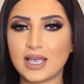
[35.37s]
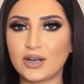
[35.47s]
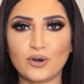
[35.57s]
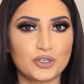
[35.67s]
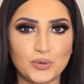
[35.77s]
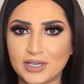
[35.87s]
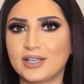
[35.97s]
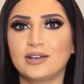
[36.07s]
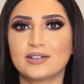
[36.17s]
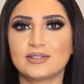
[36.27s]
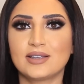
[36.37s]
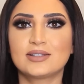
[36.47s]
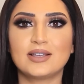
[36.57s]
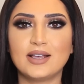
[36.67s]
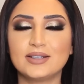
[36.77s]
10 or 20 years
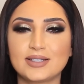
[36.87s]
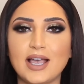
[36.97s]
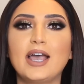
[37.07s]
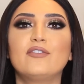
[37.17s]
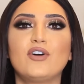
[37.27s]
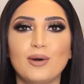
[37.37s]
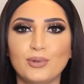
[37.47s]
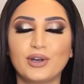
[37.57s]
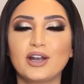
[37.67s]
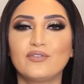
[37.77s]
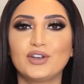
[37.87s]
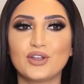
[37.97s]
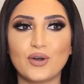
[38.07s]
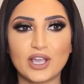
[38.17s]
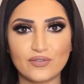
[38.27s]
since I've uploaded a video.